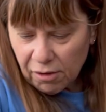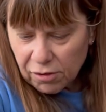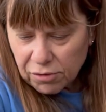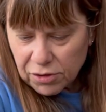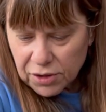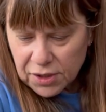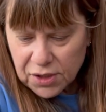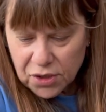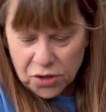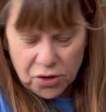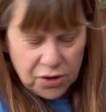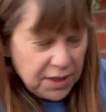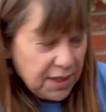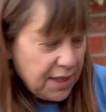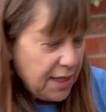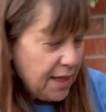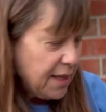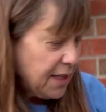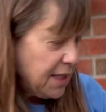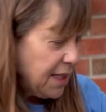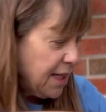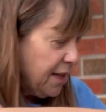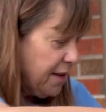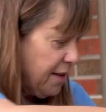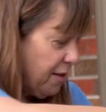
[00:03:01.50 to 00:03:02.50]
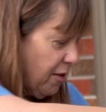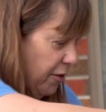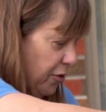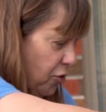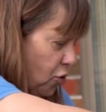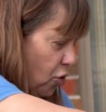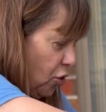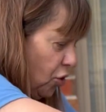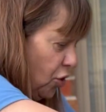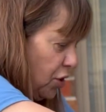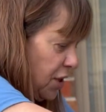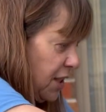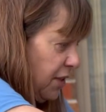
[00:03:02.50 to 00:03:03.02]
I'll just toss that down there. I've
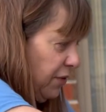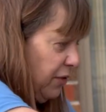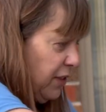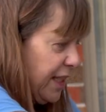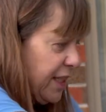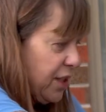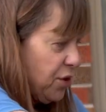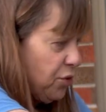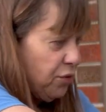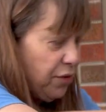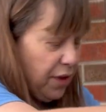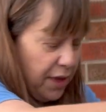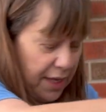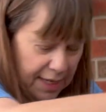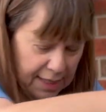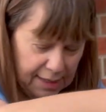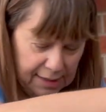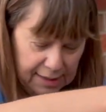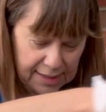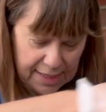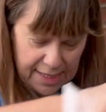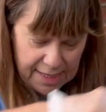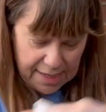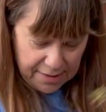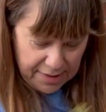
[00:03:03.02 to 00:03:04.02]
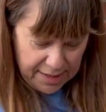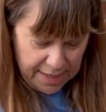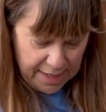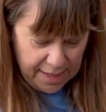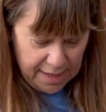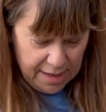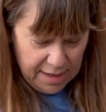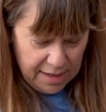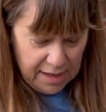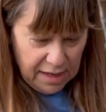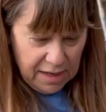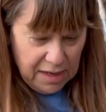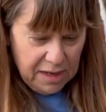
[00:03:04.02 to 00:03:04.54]
got lots of little things down there.
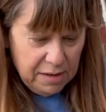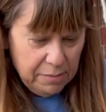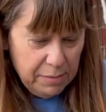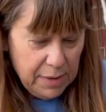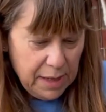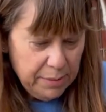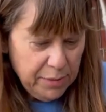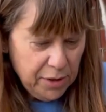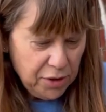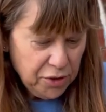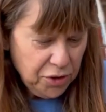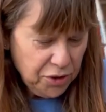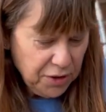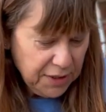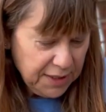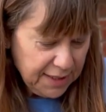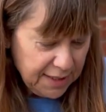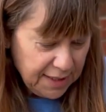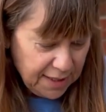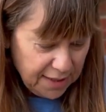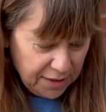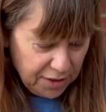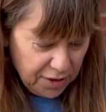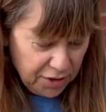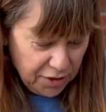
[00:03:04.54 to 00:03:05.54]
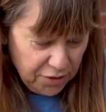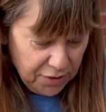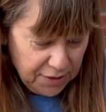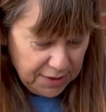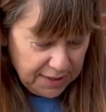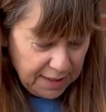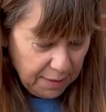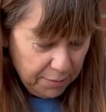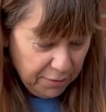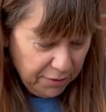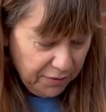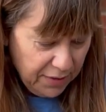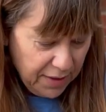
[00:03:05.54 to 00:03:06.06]
Maybe I should start to use
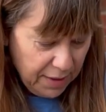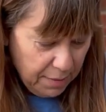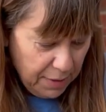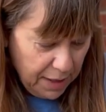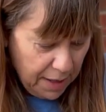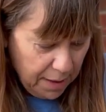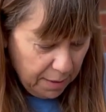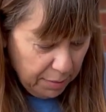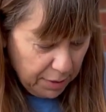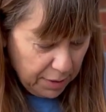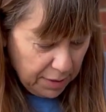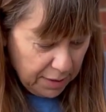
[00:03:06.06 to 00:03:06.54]
some of them up.